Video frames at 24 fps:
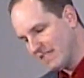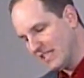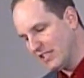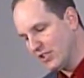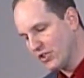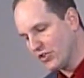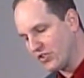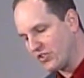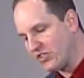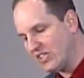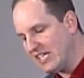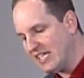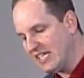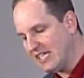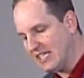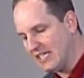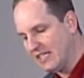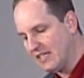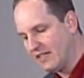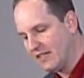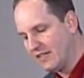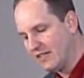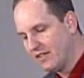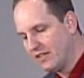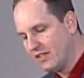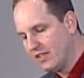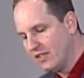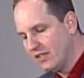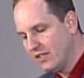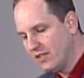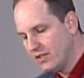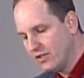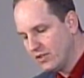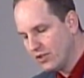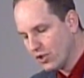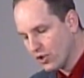then you'll see
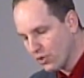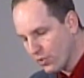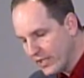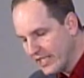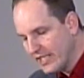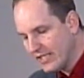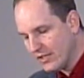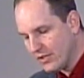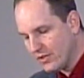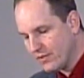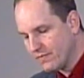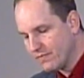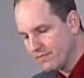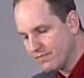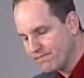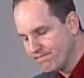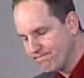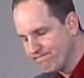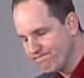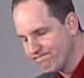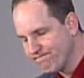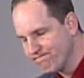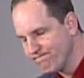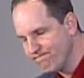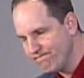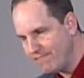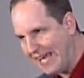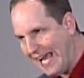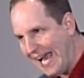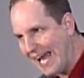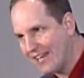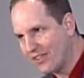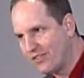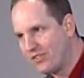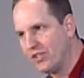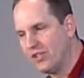your real
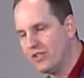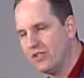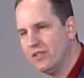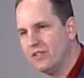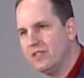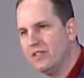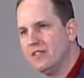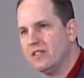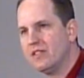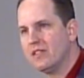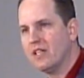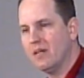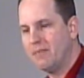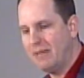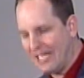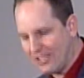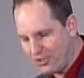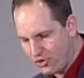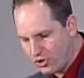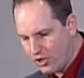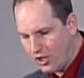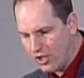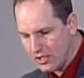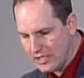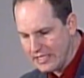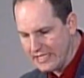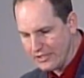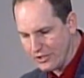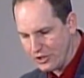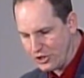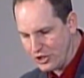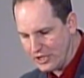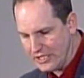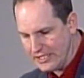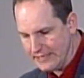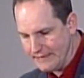attitude about strong
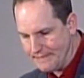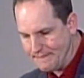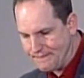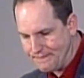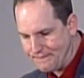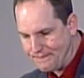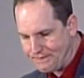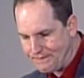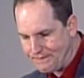leadership,